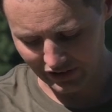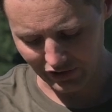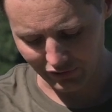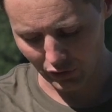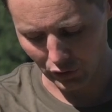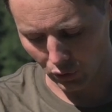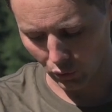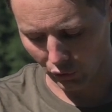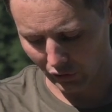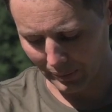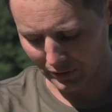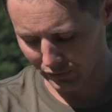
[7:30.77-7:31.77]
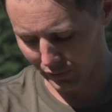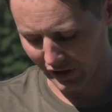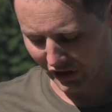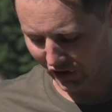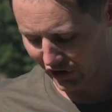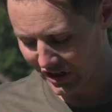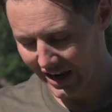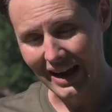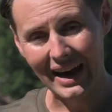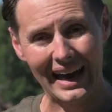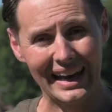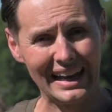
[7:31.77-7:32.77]
This vertical grip is really good,
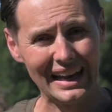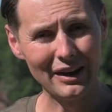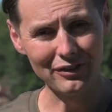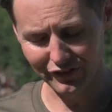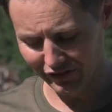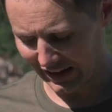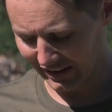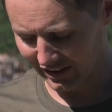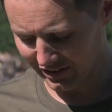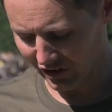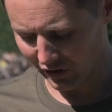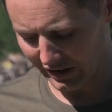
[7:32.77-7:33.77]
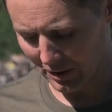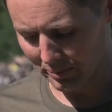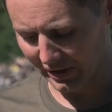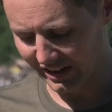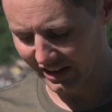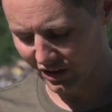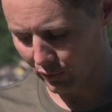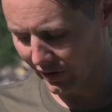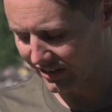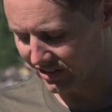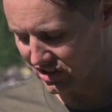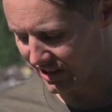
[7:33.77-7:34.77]
and I love the fact that it's got the ability to
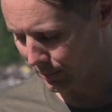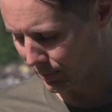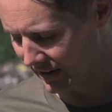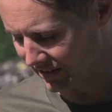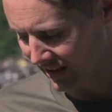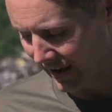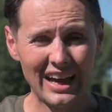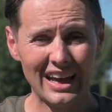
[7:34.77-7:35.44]
raise the cheek piece.